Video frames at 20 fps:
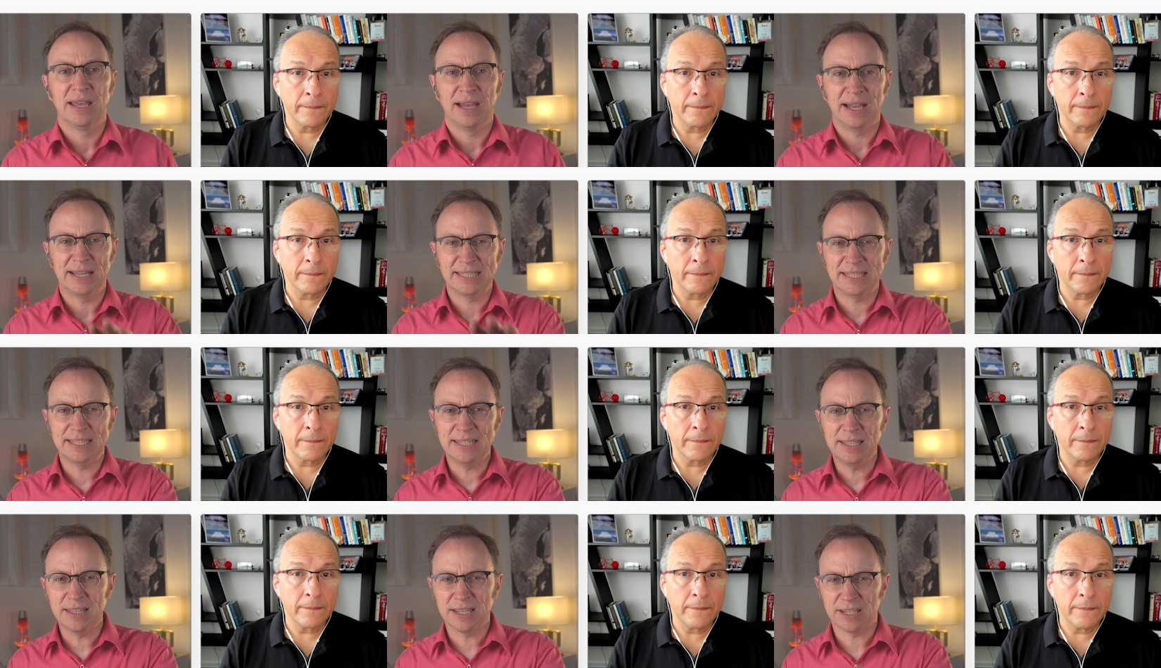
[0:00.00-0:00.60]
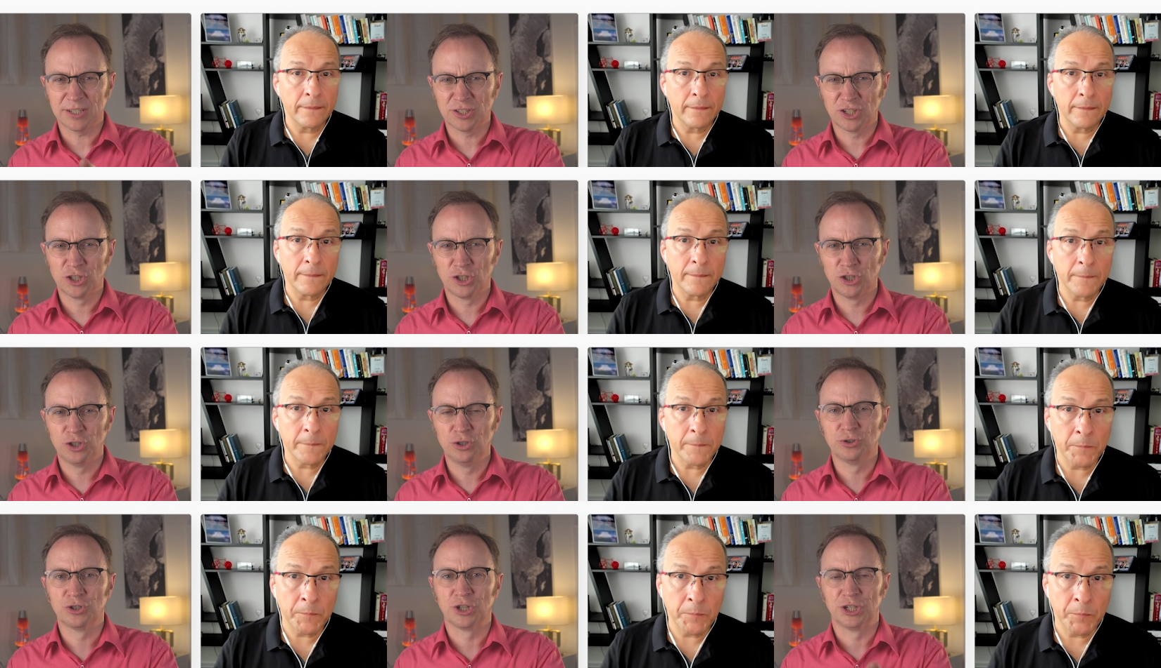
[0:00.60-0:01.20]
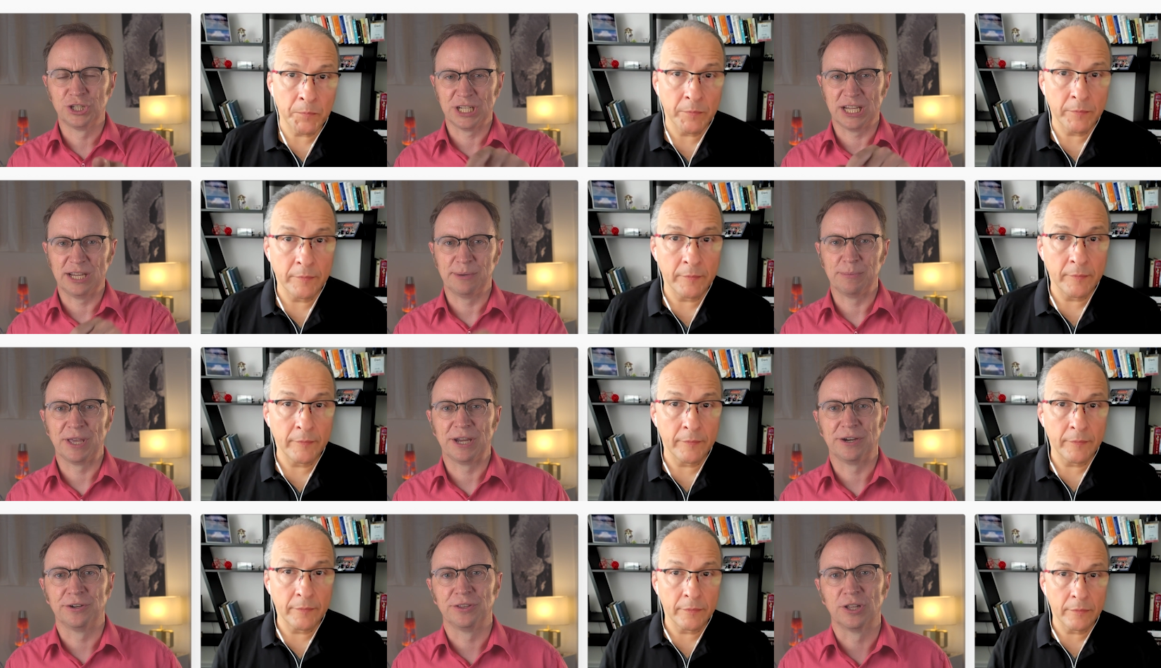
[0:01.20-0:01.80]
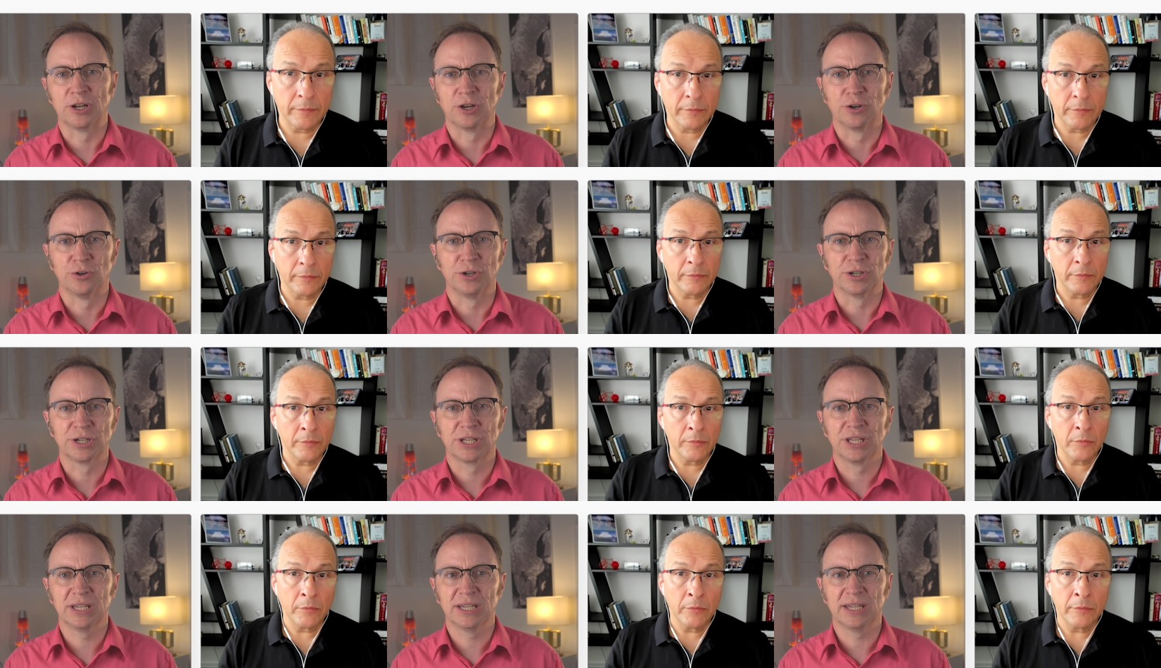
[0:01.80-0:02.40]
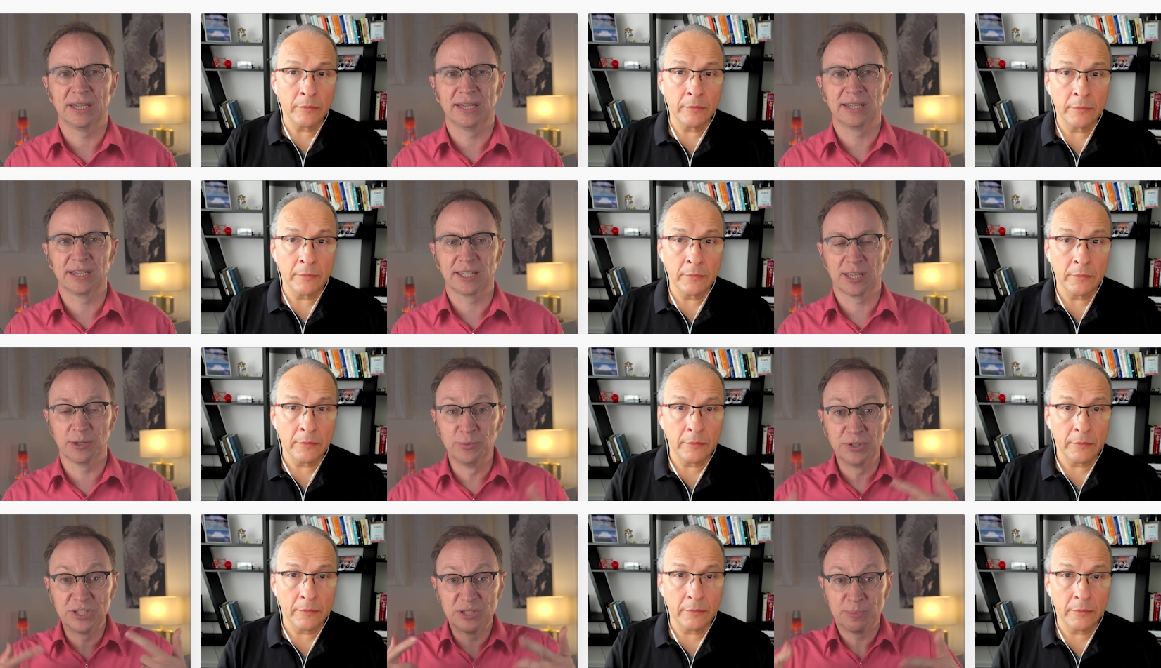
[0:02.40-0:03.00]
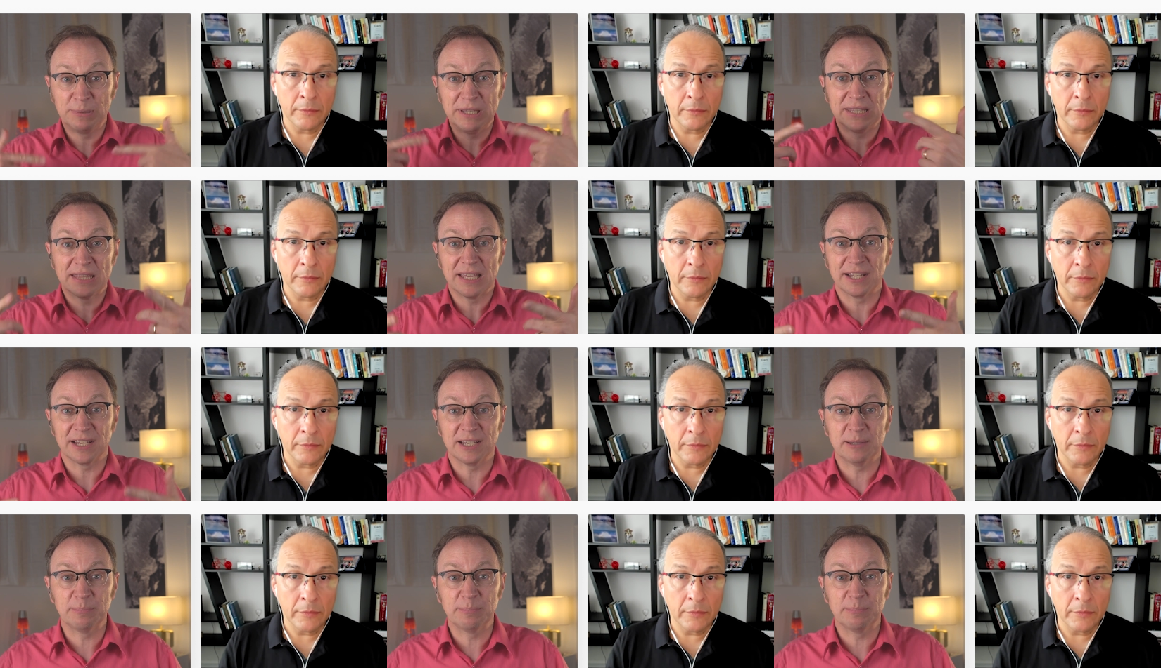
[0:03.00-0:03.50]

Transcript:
Speaker 1: I see the execution time there in the log. Uh, can we speed that